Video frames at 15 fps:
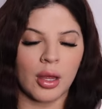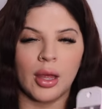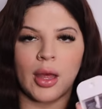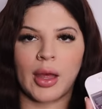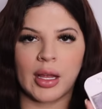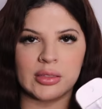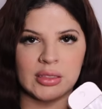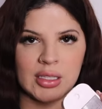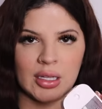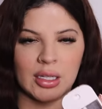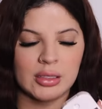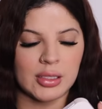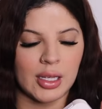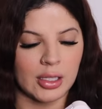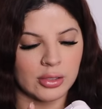hand
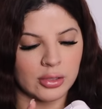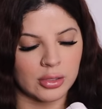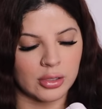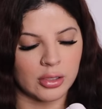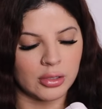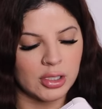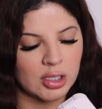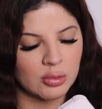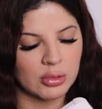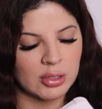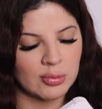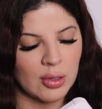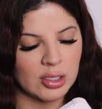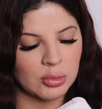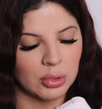sanitizer. This one
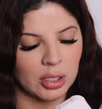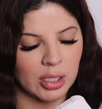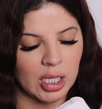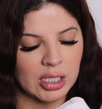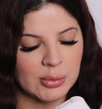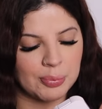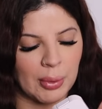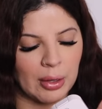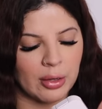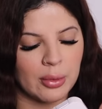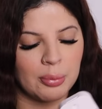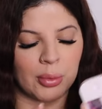smells really good. Berry